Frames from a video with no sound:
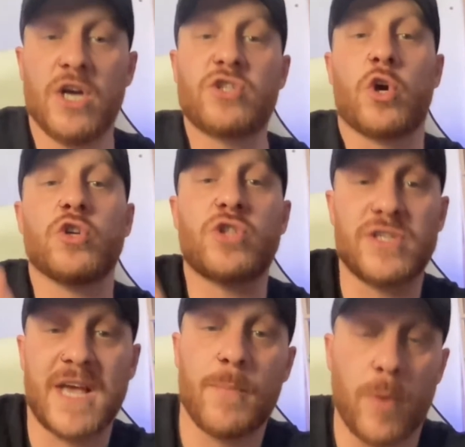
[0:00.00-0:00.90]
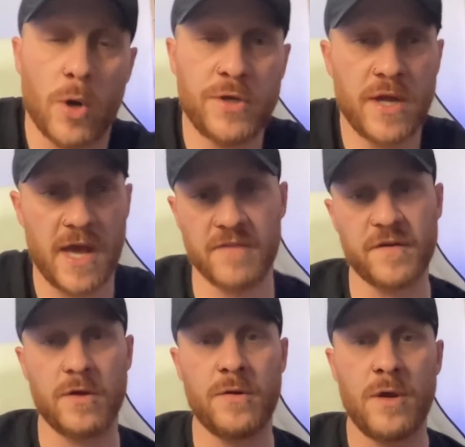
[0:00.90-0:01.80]
has cost us a point at
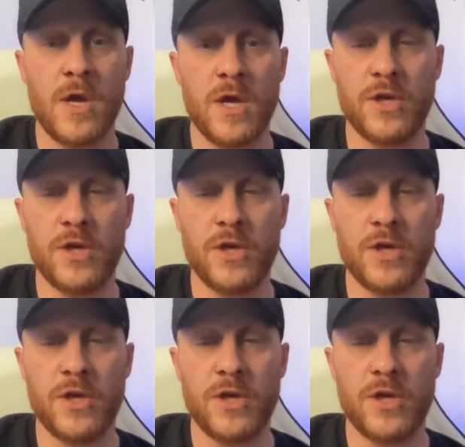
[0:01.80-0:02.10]
Everton.